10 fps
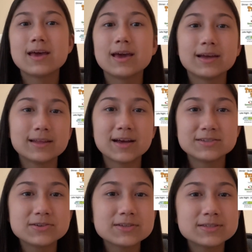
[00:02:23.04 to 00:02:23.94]
And
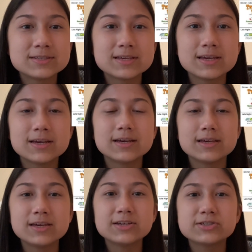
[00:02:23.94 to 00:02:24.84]
as you can see,
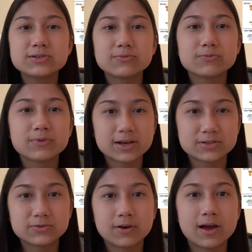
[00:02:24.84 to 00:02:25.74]
each
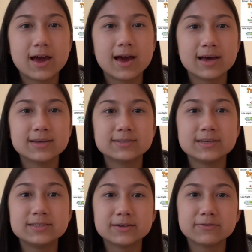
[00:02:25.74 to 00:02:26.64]
restaurant has a
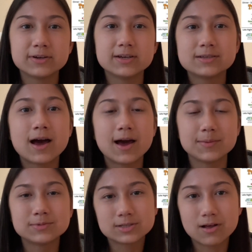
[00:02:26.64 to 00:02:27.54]
different
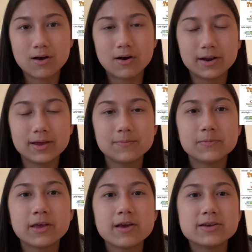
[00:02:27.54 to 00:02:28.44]
time slot on it.
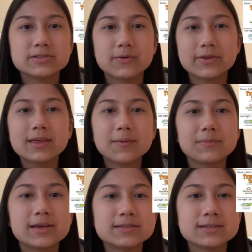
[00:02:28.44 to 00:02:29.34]
So what that
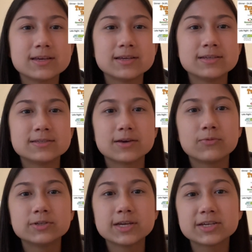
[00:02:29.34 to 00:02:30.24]
means is,
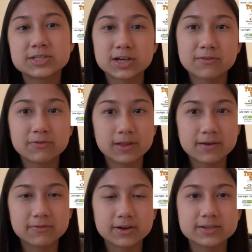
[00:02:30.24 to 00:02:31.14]
we'll take Chick-fil-A
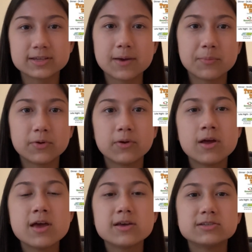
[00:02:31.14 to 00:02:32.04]
for example.
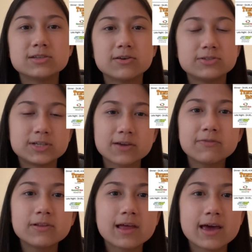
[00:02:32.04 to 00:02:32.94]
So
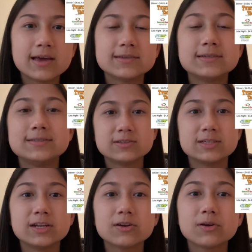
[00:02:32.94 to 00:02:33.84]
Chick-fil-A is a
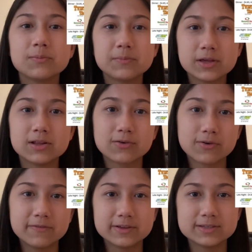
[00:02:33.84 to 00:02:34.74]
dinner meal
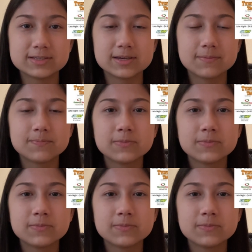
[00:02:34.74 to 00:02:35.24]
equivalency.